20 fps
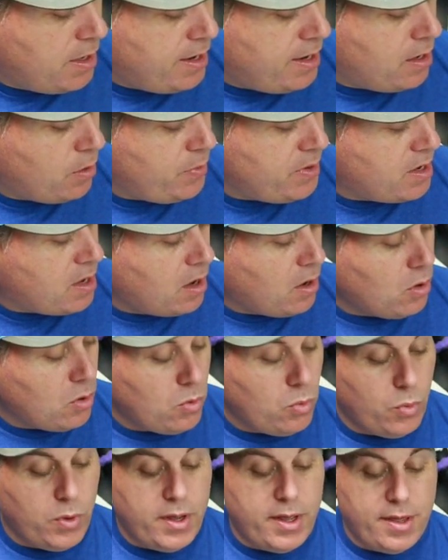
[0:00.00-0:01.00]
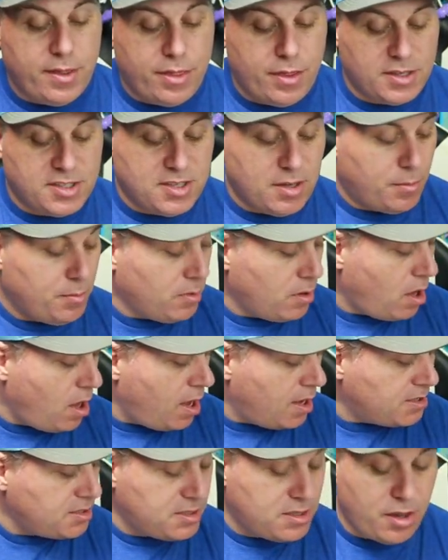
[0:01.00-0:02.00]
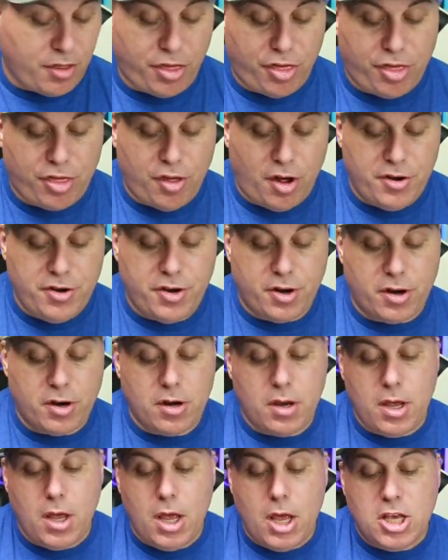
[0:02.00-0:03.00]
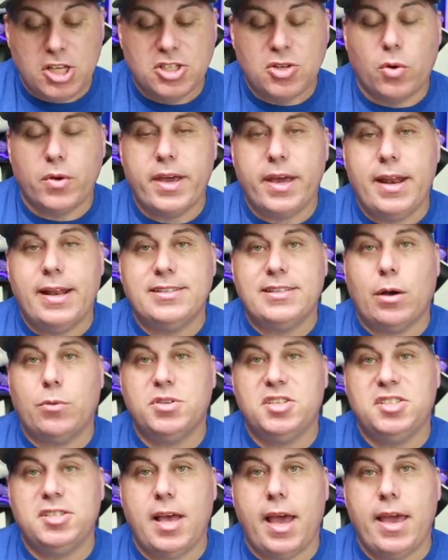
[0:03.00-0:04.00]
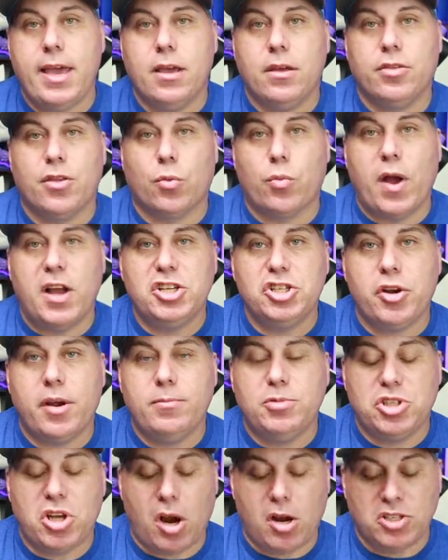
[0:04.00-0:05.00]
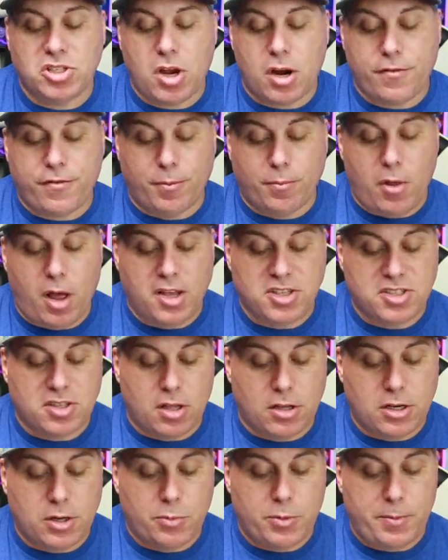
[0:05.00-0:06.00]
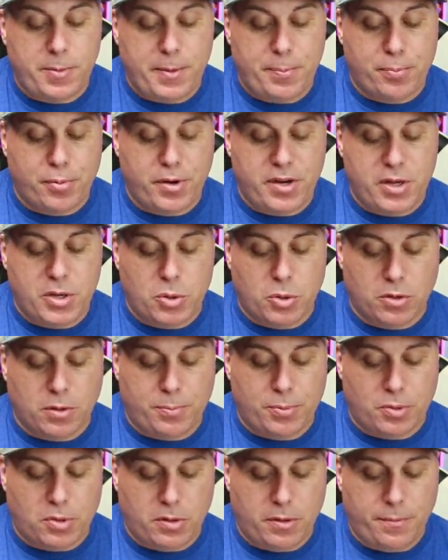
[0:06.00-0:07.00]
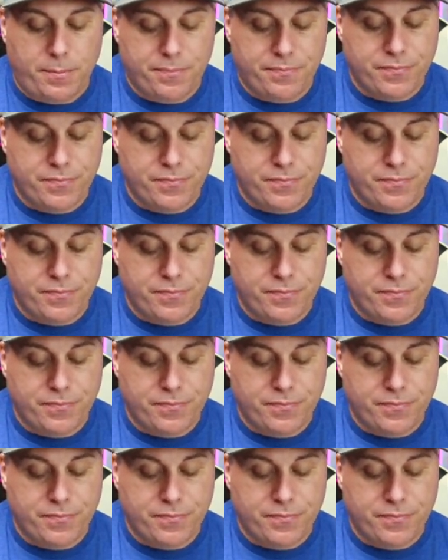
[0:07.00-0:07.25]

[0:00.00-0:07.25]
Here we go with some Lost Thunder. So again, as I was saying, the Reshiram Charizard from Lost Thunder would be pretty cool to pull.